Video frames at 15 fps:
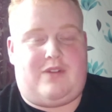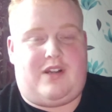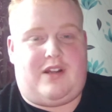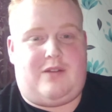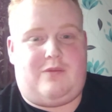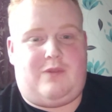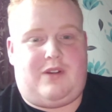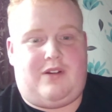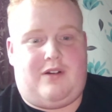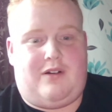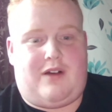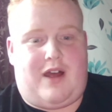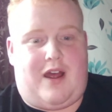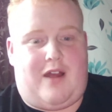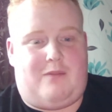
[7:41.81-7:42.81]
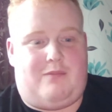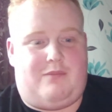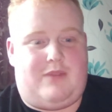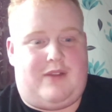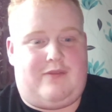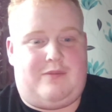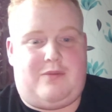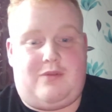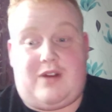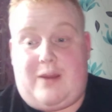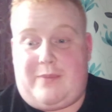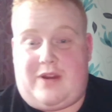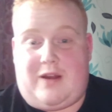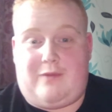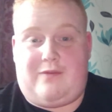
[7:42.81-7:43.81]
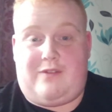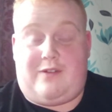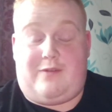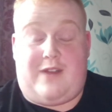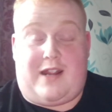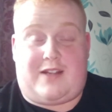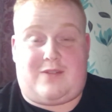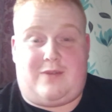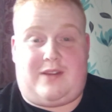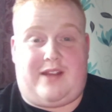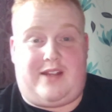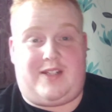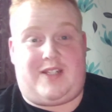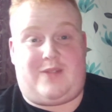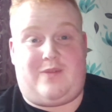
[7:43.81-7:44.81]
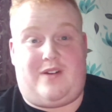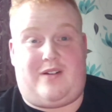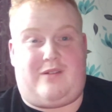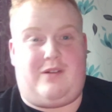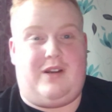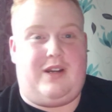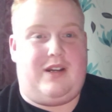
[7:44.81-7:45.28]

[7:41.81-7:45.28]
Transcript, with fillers: You know, we got um, Liverpool coming up for the next weekend as well.